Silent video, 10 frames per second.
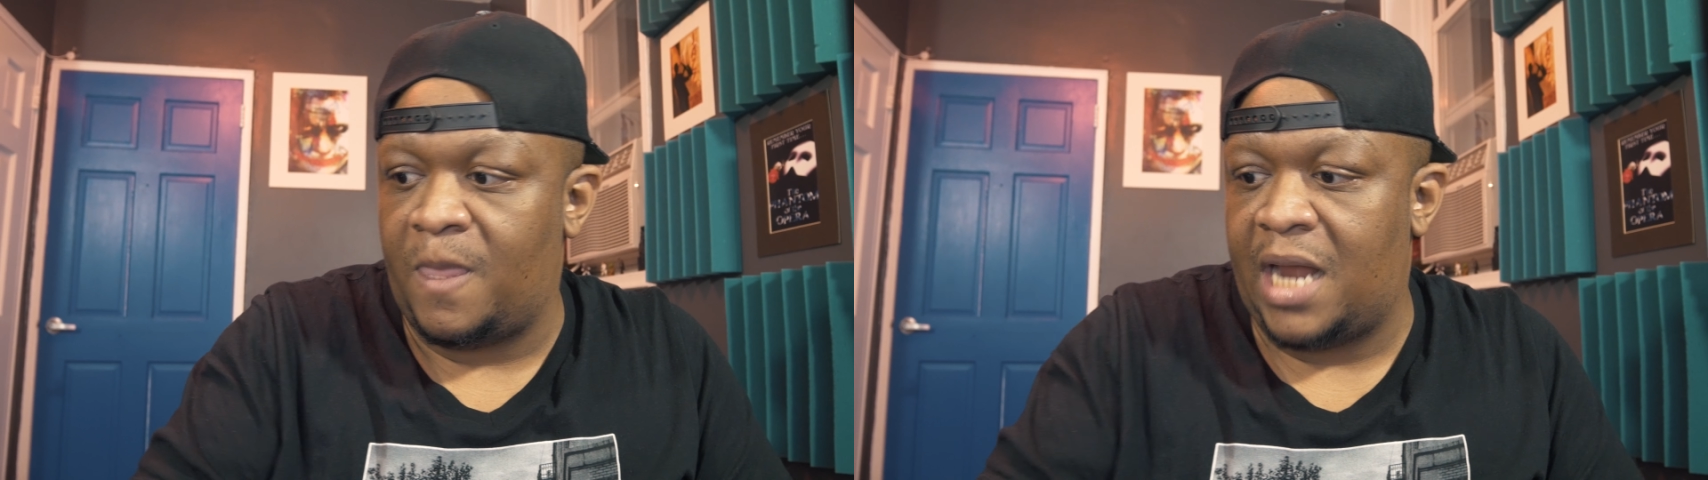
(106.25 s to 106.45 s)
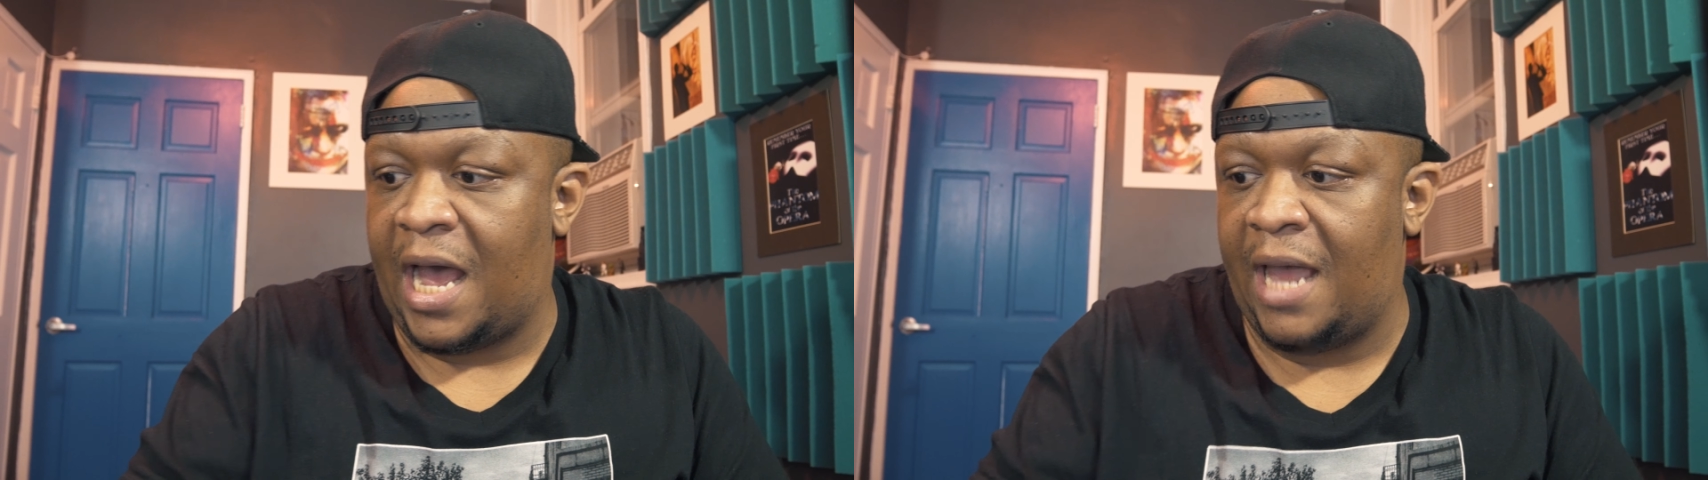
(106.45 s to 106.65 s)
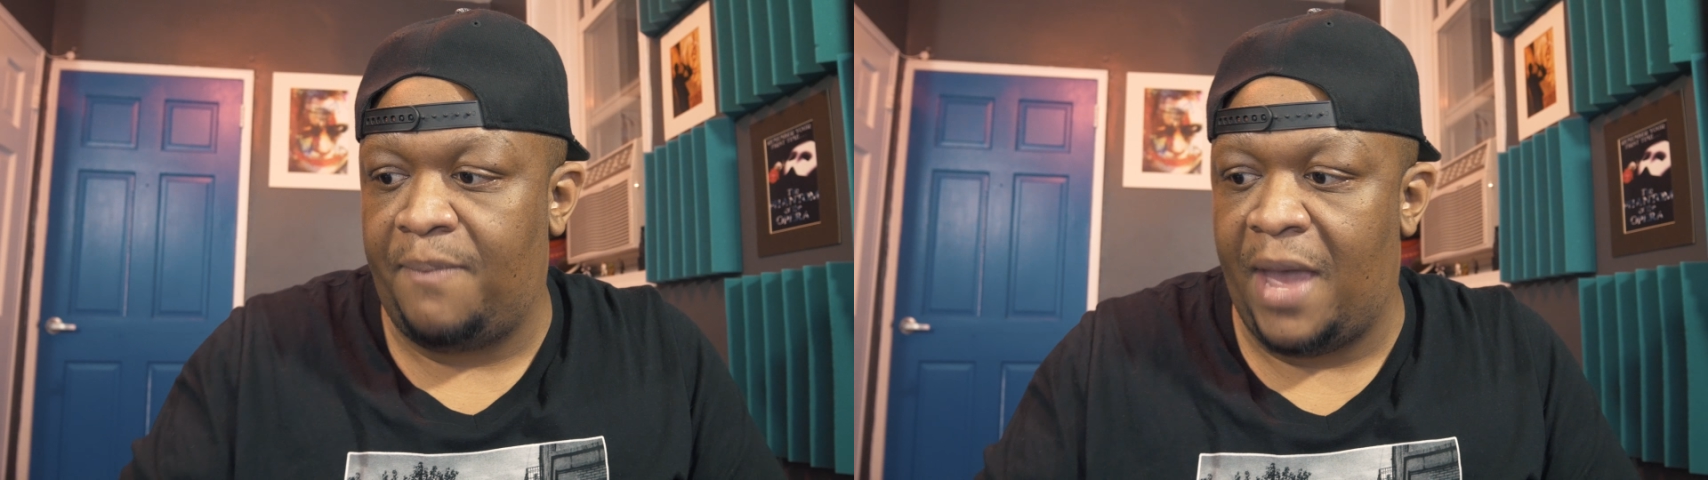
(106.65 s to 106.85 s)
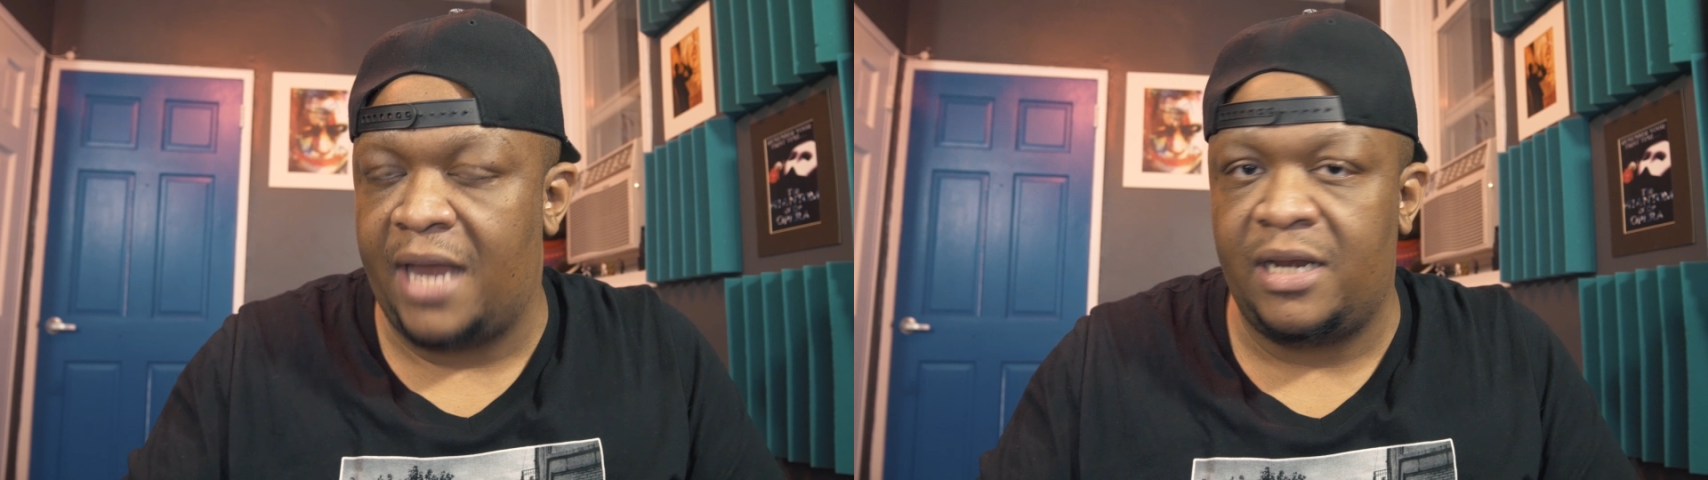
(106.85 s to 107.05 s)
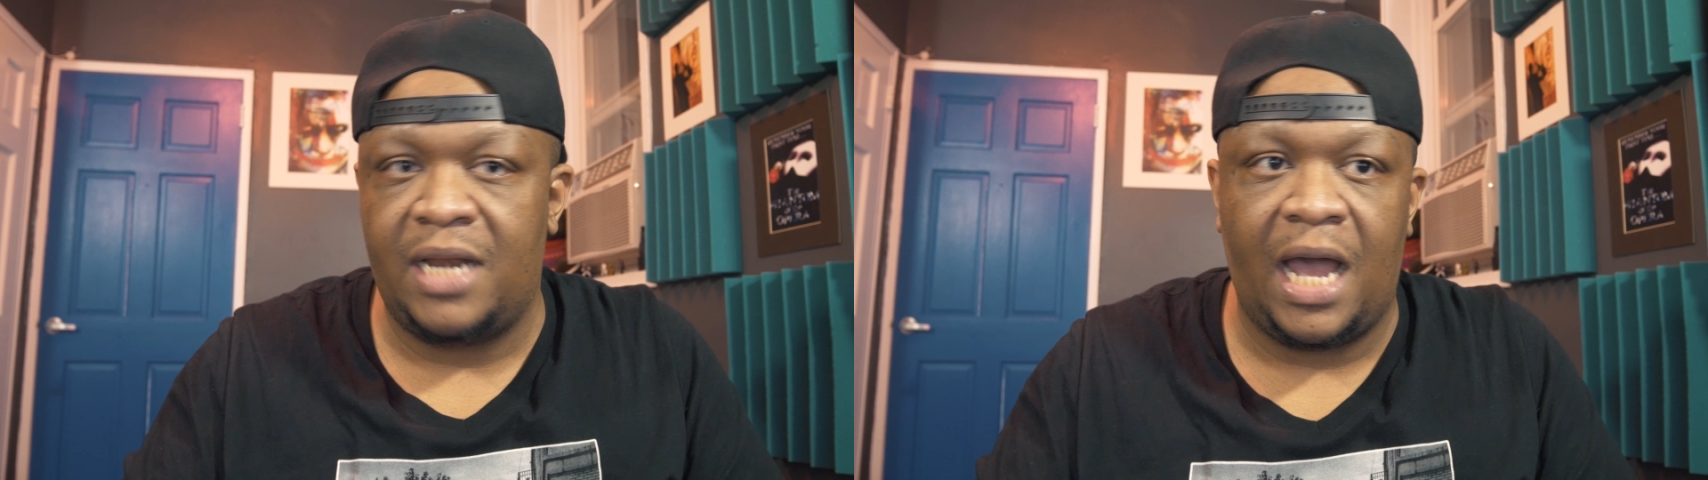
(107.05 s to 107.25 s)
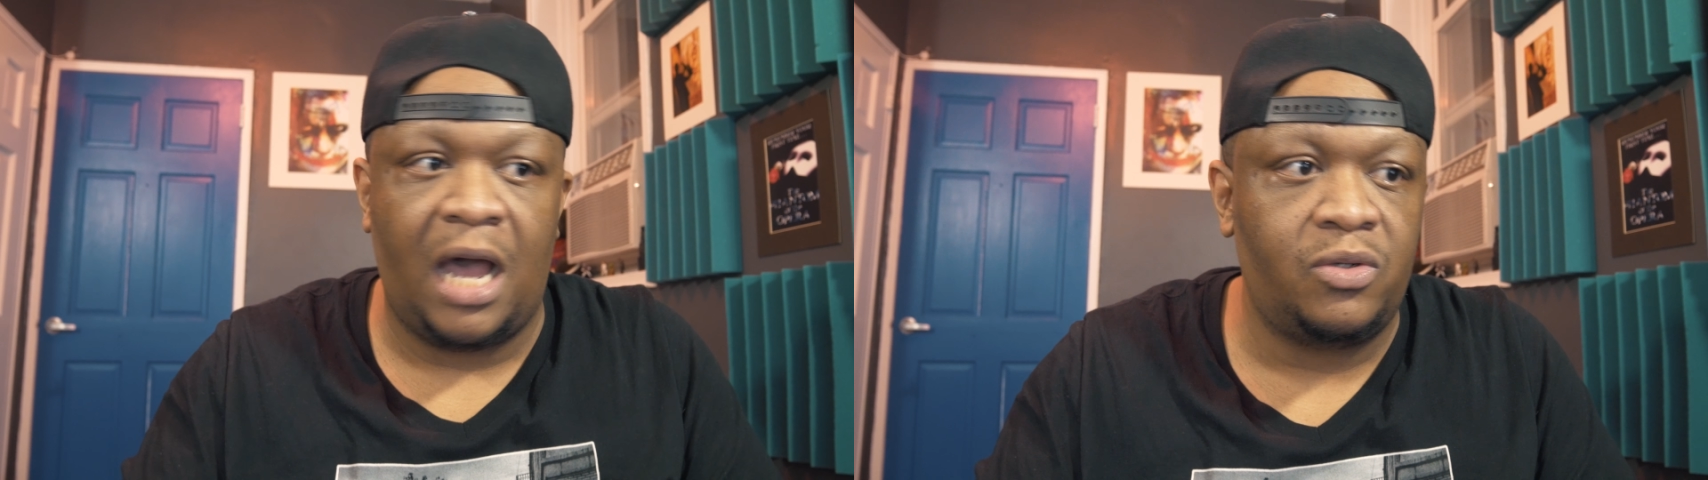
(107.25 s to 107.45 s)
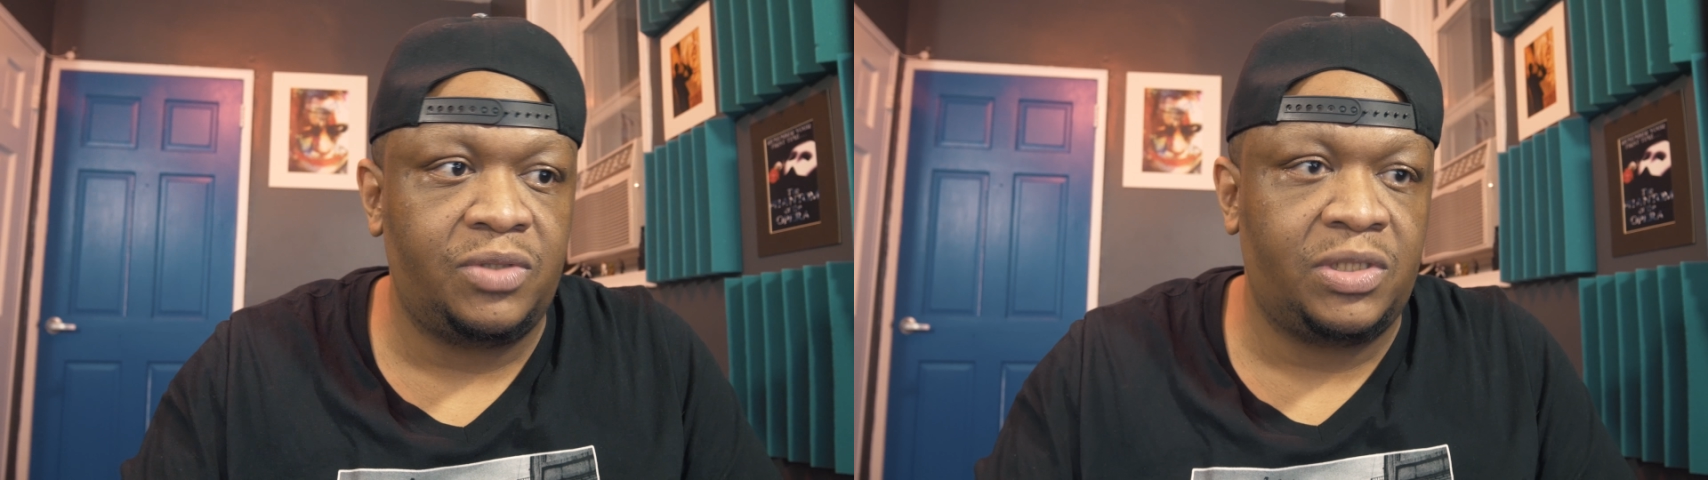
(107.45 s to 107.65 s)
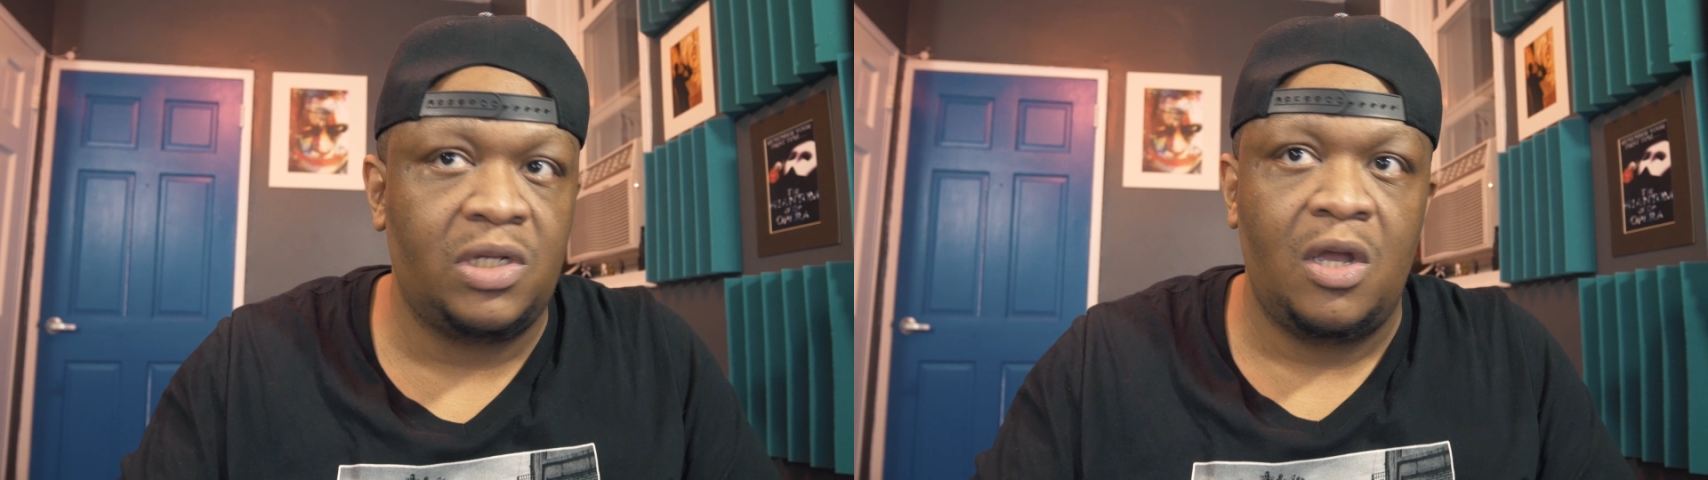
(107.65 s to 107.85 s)
an iPad in the
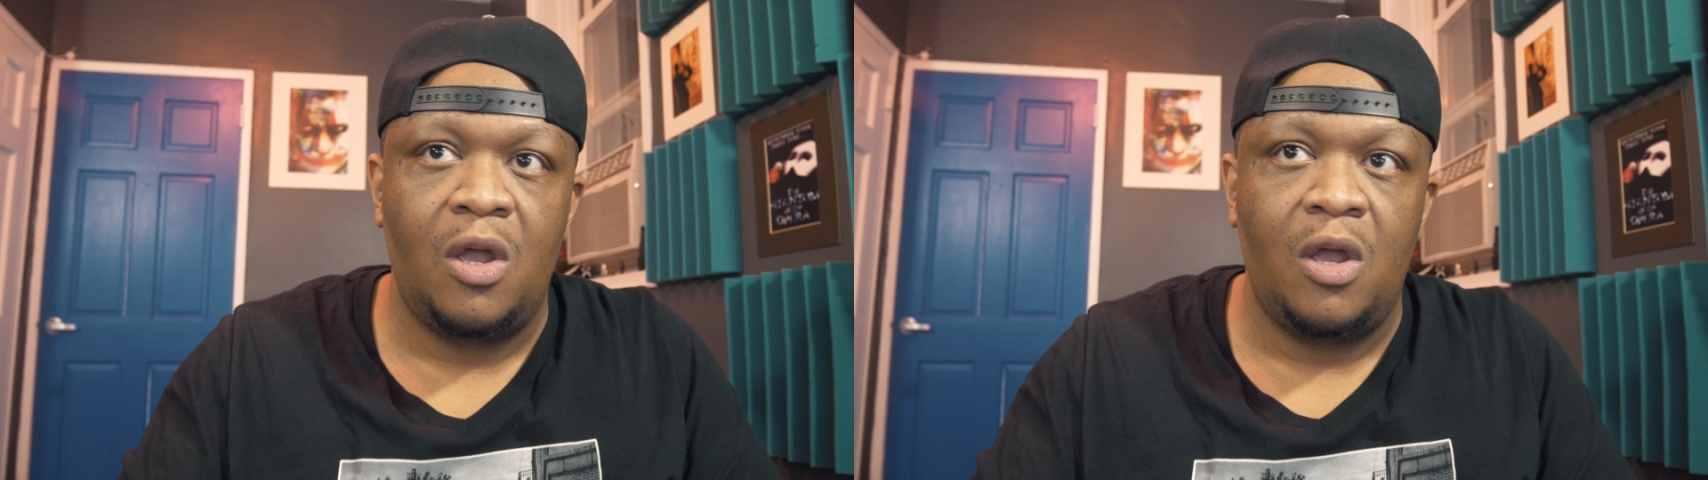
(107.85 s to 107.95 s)
house,